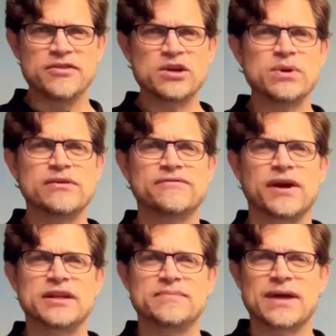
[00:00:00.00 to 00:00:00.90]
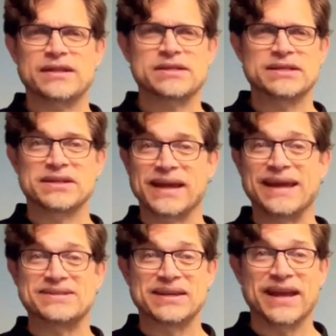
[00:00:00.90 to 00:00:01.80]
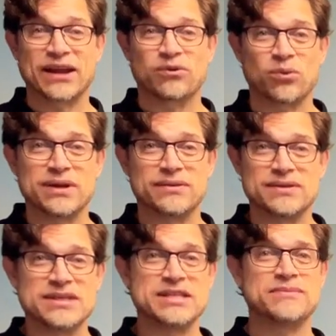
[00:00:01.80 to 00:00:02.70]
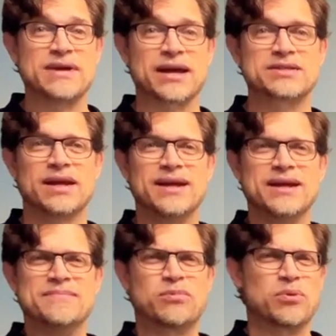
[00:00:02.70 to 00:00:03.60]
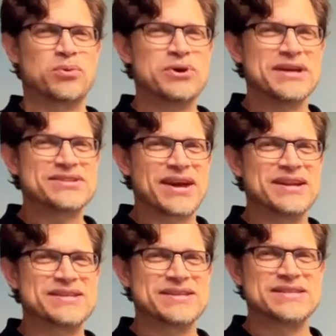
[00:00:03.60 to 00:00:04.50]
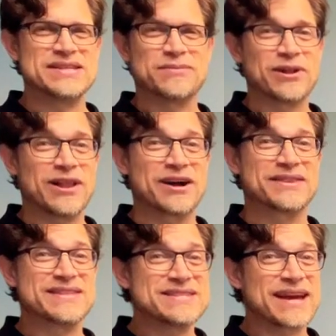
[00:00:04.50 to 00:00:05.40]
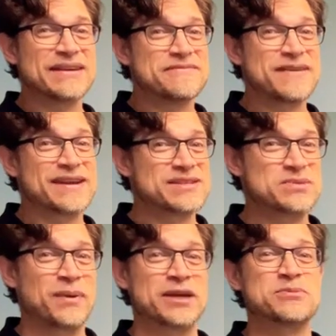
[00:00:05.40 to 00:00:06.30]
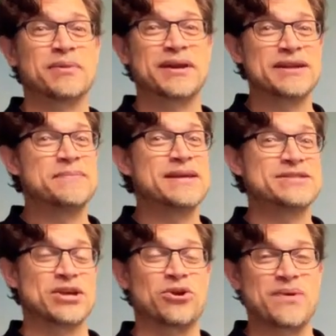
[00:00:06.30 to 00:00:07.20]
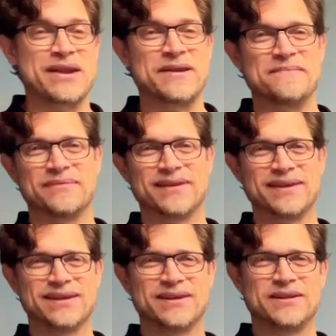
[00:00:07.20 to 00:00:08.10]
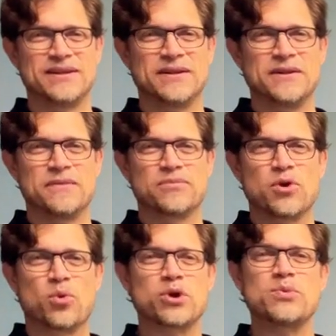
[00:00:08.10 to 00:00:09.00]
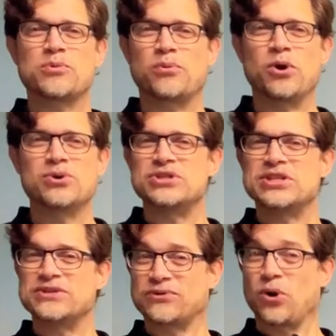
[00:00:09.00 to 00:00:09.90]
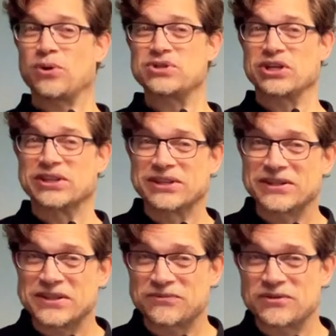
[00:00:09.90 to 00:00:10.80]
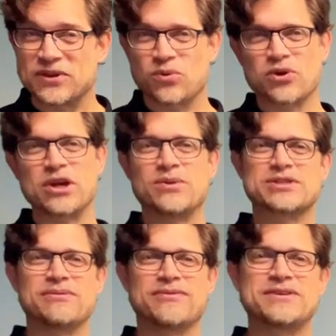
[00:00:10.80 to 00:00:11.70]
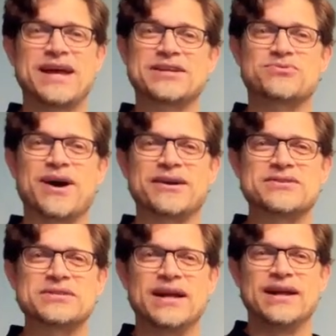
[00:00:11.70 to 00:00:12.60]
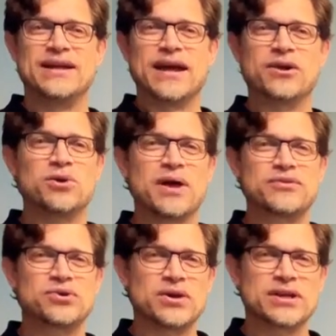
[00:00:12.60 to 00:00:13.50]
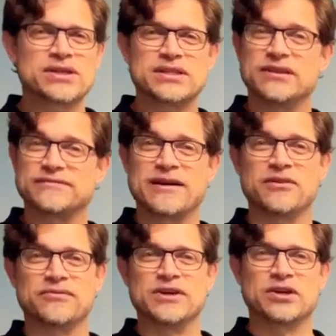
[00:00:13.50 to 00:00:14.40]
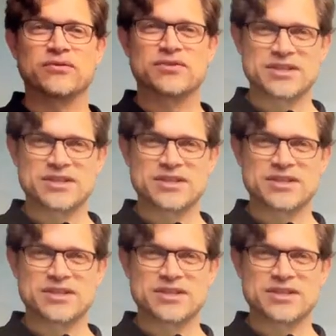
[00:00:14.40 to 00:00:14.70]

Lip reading: think we can find him that size of gains again when we see him next. We're pretty excited to see him clock the second fastest bike split in Ibiza already. Working with pros is, of course, a little different than working with some of our test riders, and Olaf joined us in the follow vehicle for